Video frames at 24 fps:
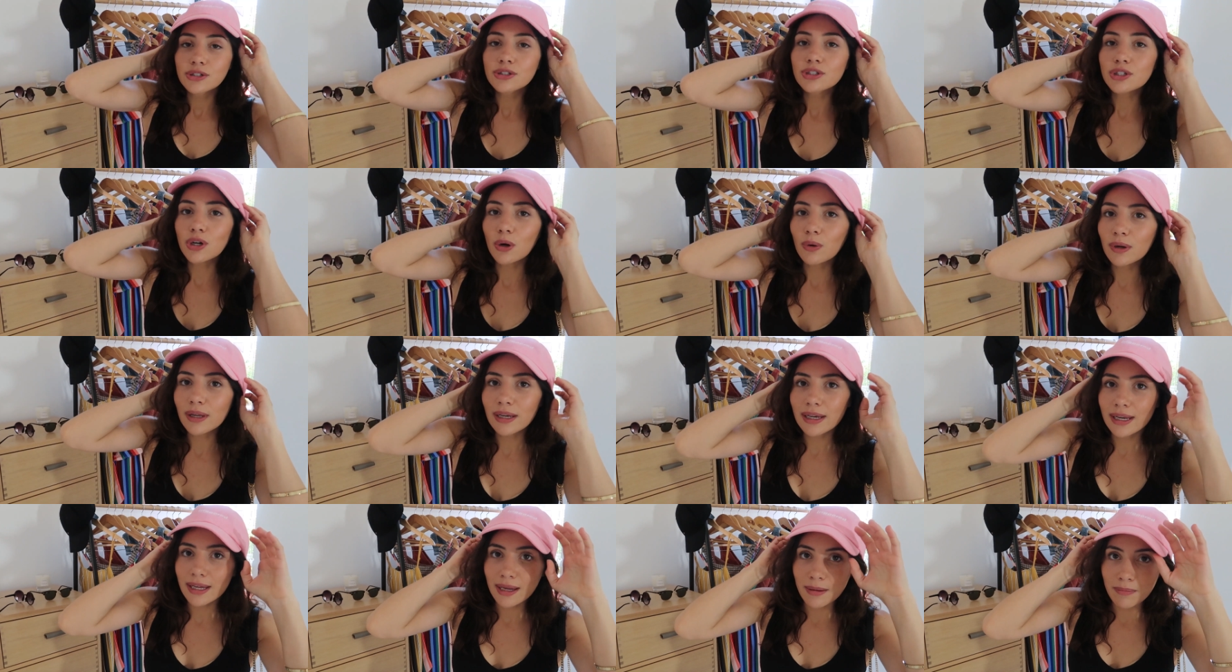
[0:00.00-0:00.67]
Joel
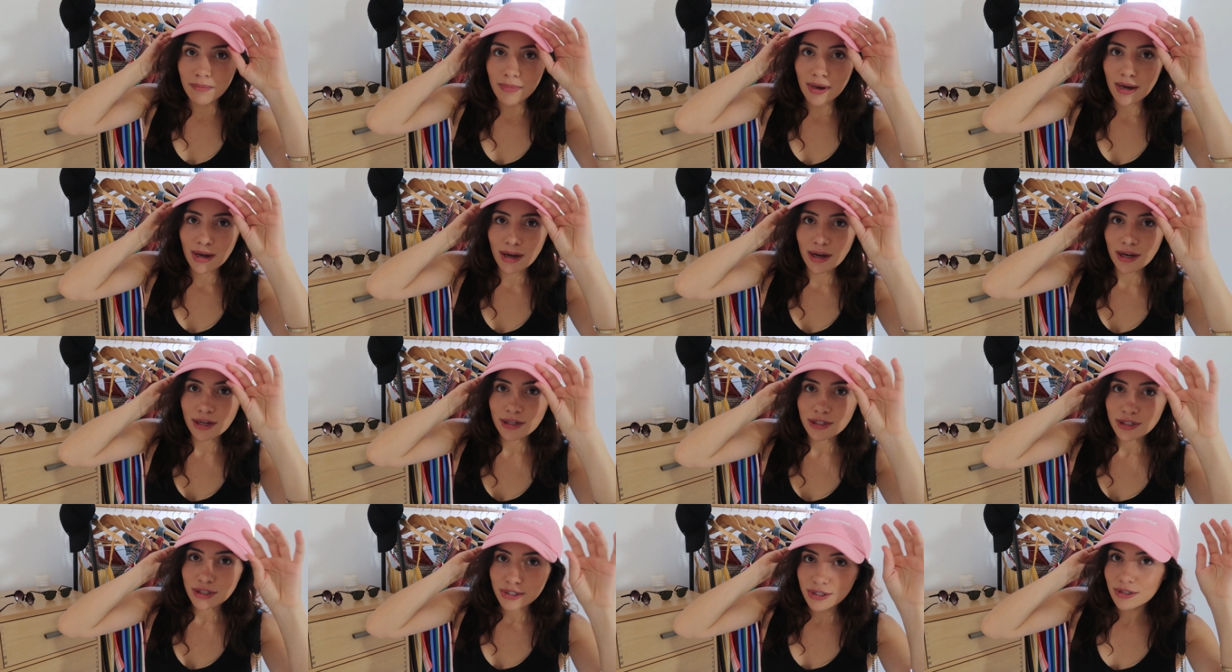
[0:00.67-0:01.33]
and Liam
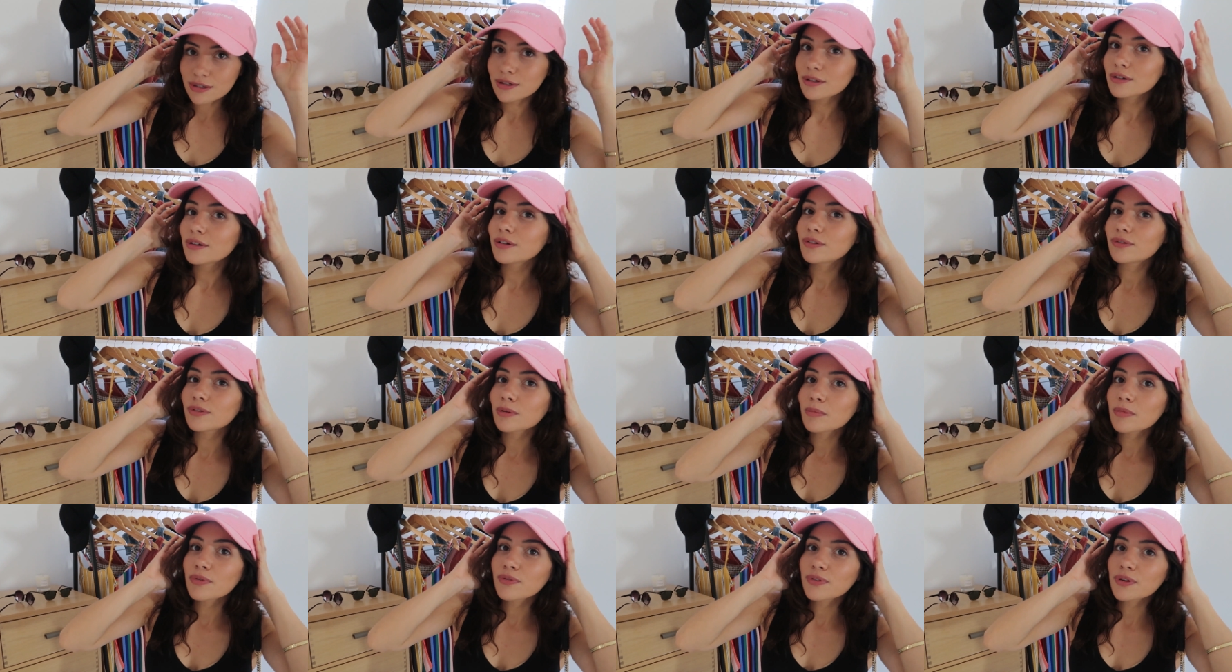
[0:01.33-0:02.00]
merch
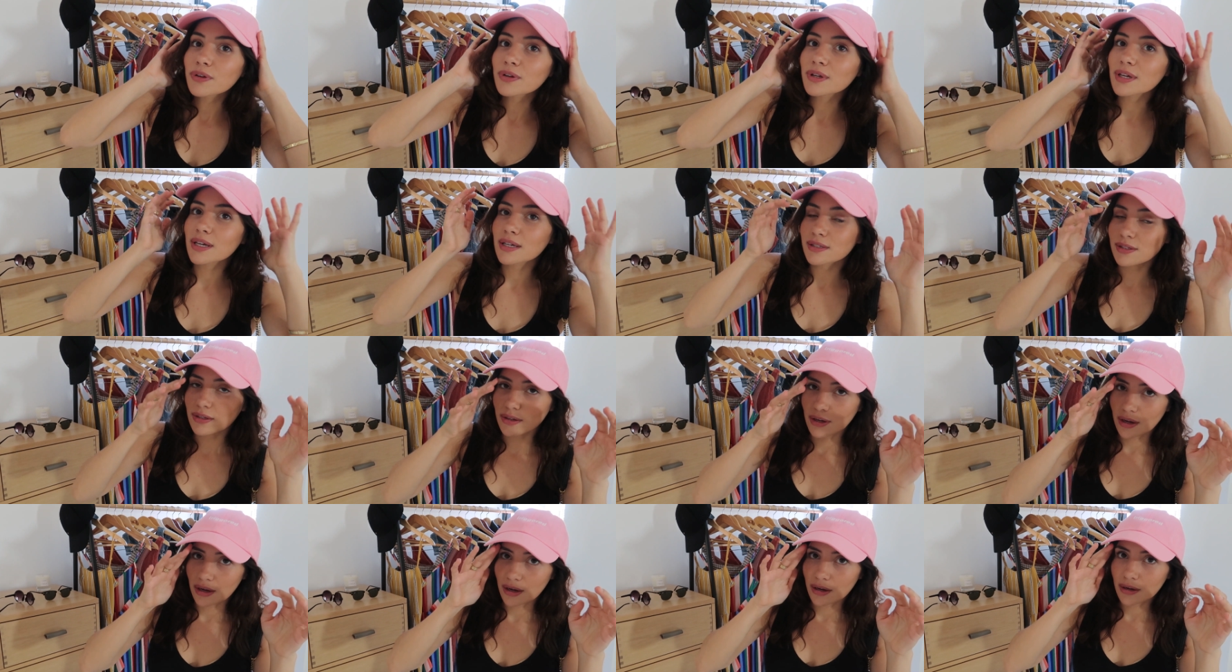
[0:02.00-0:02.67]
from a few years
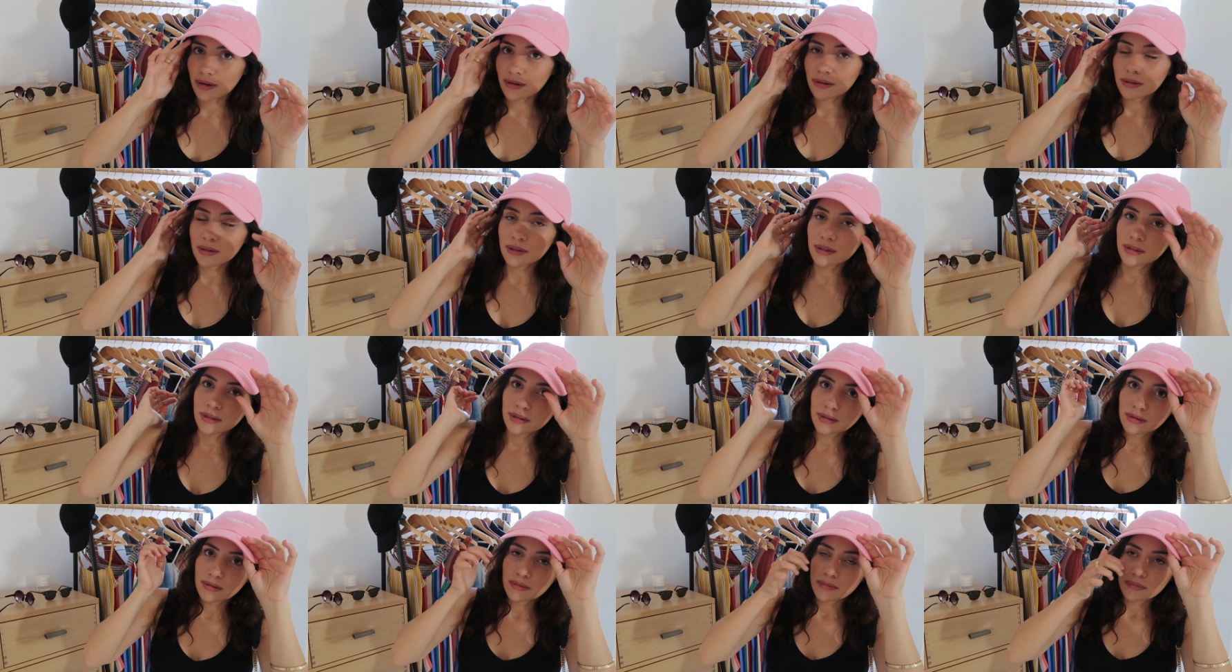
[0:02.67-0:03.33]
ago.
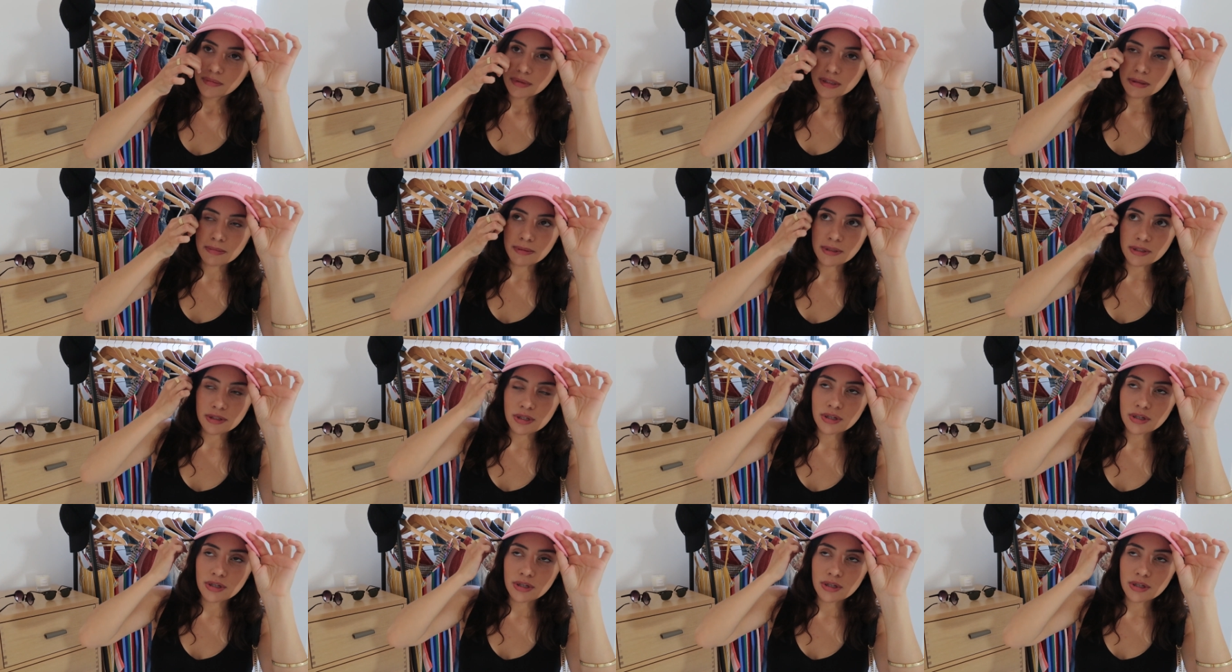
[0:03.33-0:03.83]
It's been